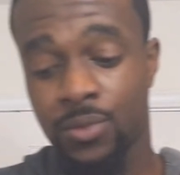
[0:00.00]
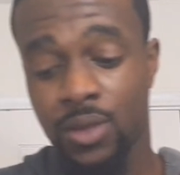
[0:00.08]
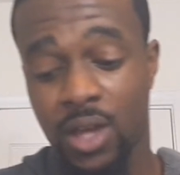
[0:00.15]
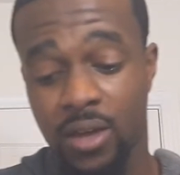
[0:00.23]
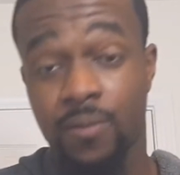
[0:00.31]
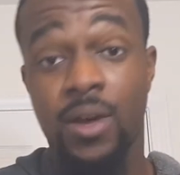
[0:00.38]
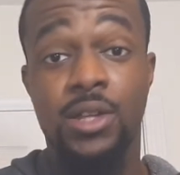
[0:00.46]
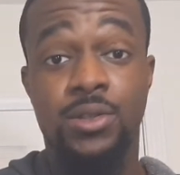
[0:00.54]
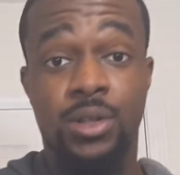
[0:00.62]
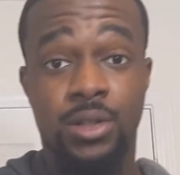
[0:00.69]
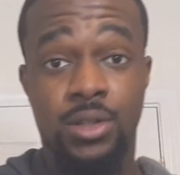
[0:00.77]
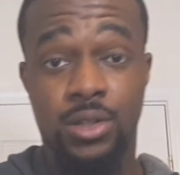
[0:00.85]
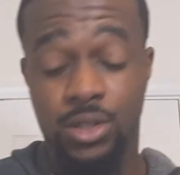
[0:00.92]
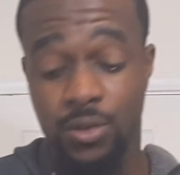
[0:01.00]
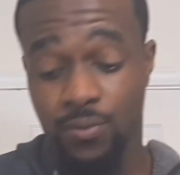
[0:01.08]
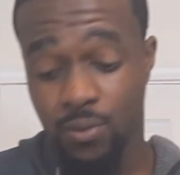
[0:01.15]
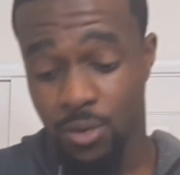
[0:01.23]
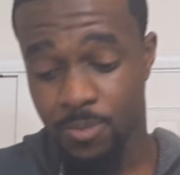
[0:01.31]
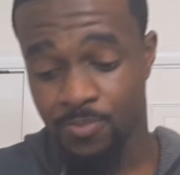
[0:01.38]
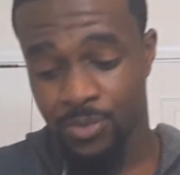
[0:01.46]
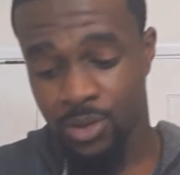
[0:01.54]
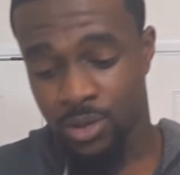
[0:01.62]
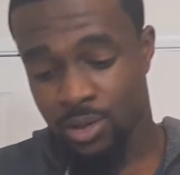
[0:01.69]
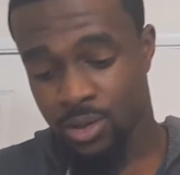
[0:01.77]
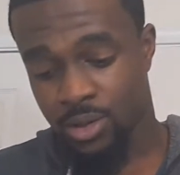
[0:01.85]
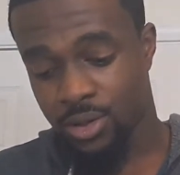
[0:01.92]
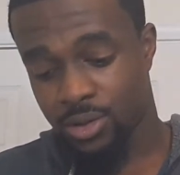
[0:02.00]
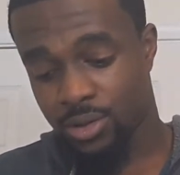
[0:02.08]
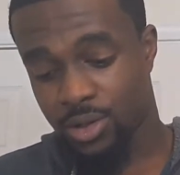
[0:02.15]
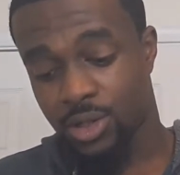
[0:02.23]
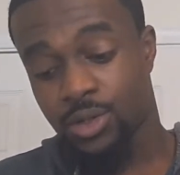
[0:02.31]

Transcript: I advise you get the 64 because